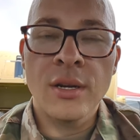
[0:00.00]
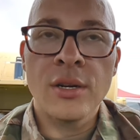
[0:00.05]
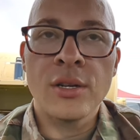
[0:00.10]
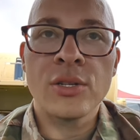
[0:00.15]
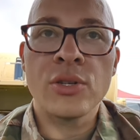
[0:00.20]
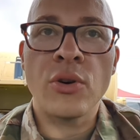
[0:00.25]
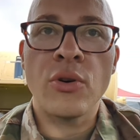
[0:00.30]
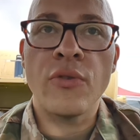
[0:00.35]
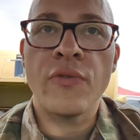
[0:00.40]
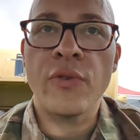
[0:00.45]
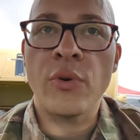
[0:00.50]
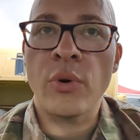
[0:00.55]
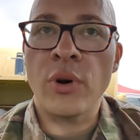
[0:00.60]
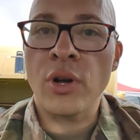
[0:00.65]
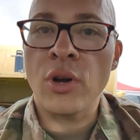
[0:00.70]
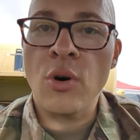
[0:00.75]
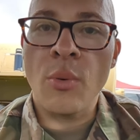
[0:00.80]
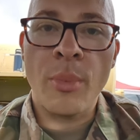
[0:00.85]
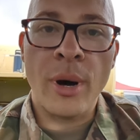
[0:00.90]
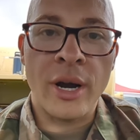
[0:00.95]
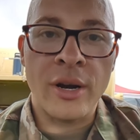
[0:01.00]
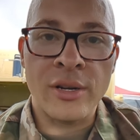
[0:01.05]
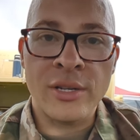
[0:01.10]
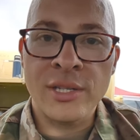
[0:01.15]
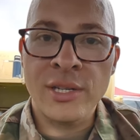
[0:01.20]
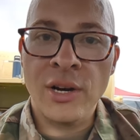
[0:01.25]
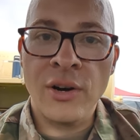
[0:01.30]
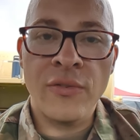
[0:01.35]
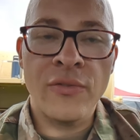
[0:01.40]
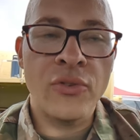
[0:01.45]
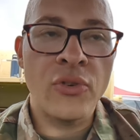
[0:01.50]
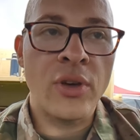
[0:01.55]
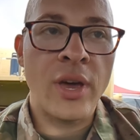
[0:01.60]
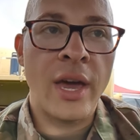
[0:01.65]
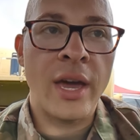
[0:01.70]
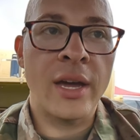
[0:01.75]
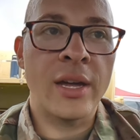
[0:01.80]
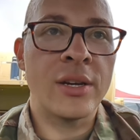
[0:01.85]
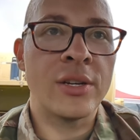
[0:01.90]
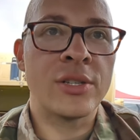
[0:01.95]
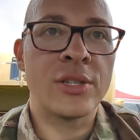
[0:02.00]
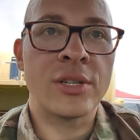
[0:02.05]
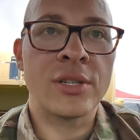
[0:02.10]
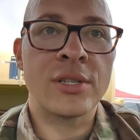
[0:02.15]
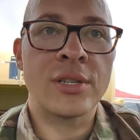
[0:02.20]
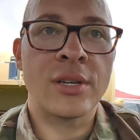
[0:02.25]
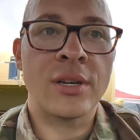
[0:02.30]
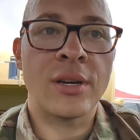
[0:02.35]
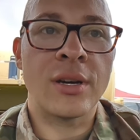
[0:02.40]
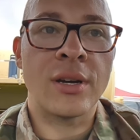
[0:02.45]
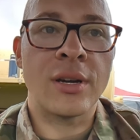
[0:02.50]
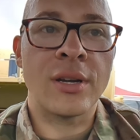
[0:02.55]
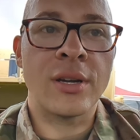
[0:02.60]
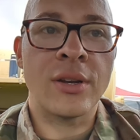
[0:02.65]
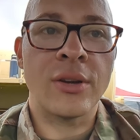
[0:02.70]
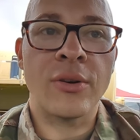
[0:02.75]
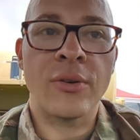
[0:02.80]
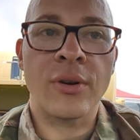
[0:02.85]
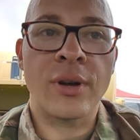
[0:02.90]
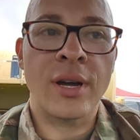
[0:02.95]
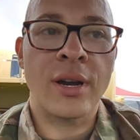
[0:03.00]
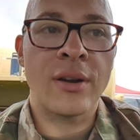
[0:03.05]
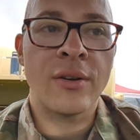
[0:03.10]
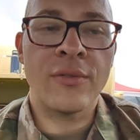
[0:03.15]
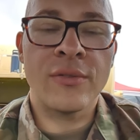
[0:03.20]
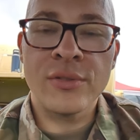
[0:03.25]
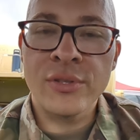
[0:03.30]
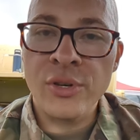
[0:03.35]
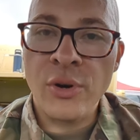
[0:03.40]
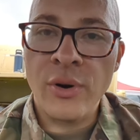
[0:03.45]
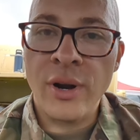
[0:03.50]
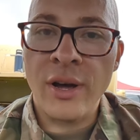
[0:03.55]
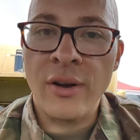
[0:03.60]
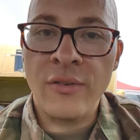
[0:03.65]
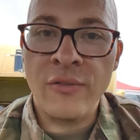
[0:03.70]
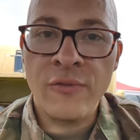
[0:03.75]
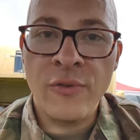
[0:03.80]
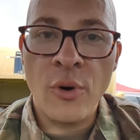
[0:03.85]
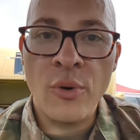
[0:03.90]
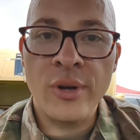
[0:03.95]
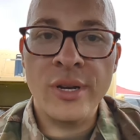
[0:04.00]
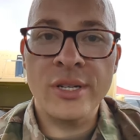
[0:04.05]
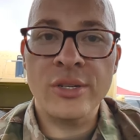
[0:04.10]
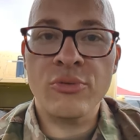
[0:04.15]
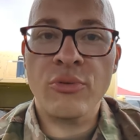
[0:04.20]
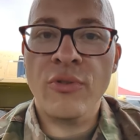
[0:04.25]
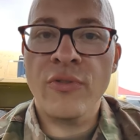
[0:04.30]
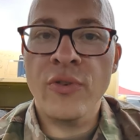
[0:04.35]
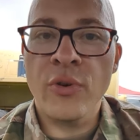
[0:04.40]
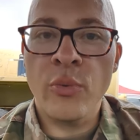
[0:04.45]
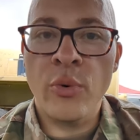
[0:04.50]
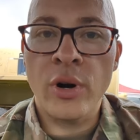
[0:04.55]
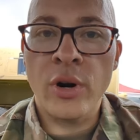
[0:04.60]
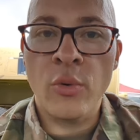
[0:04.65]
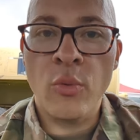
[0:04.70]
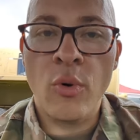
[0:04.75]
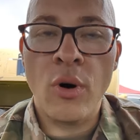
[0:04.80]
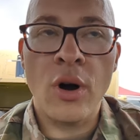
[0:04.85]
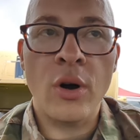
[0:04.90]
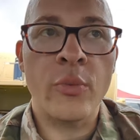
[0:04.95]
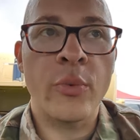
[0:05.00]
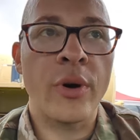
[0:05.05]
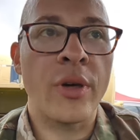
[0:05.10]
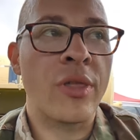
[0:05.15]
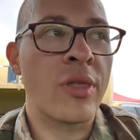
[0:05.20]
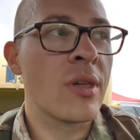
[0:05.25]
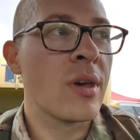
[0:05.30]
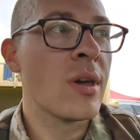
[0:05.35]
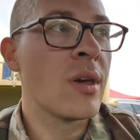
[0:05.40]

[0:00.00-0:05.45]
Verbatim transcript: So if you want to go by yourself, you can just you know kind of zone out and focus, or if you want to walk with